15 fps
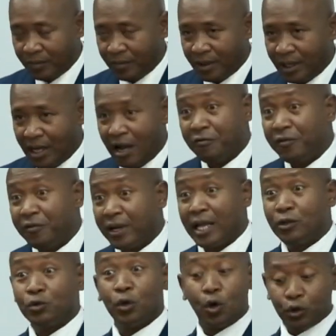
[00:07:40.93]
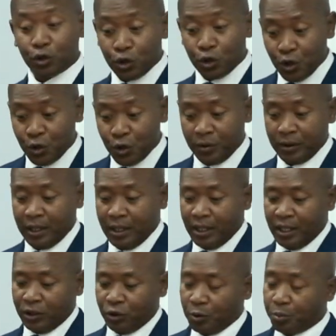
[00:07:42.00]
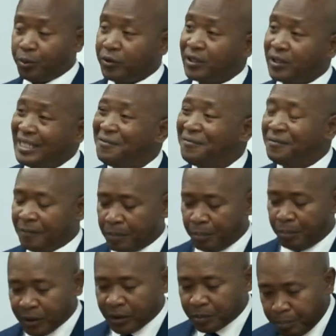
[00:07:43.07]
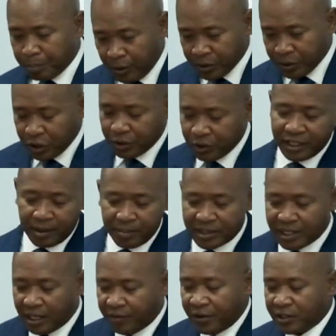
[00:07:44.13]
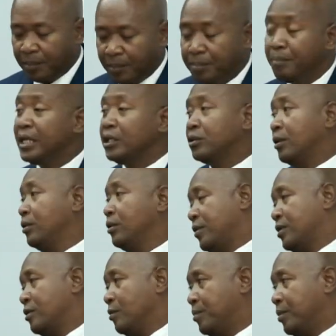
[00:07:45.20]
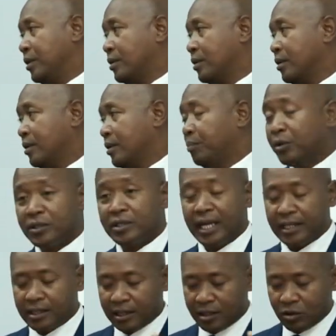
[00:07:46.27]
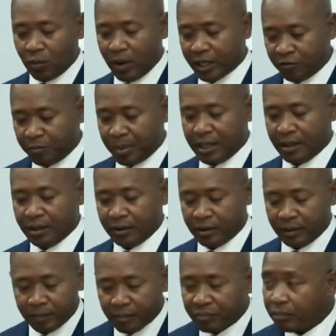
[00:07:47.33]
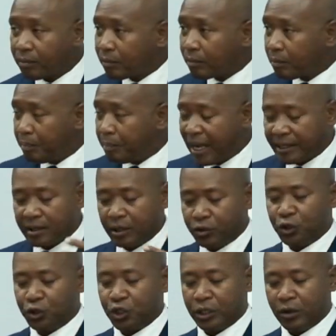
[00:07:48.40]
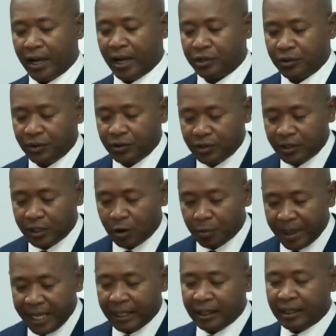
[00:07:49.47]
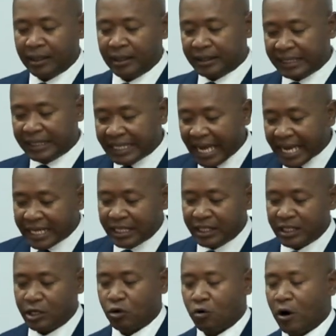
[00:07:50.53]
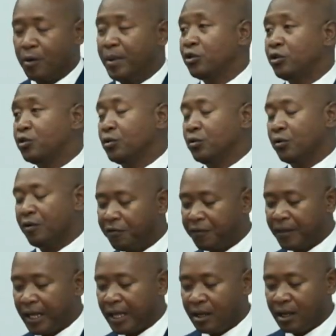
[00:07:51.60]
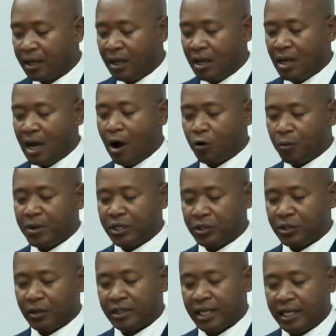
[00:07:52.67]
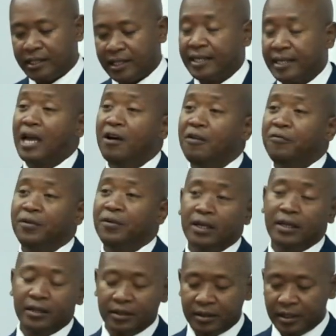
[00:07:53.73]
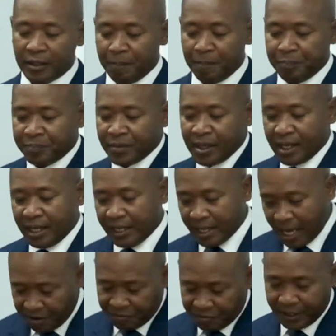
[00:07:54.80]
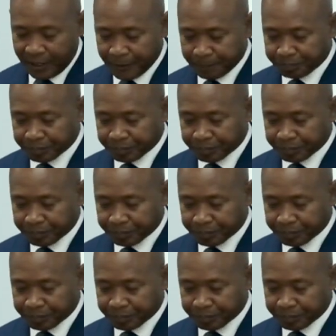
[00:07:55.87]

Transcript: Africans will continue to positive, pos position themselves as a mission recipient, because that is what's been passed on to generations, thereby denying the requirement to rethink our mission task as Africans in Africa.